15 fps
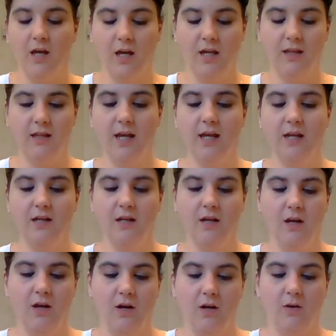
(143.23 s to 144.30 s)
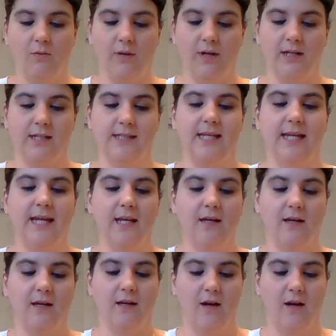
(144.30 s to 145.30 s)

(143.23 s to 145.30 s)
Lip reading: and then we're going to take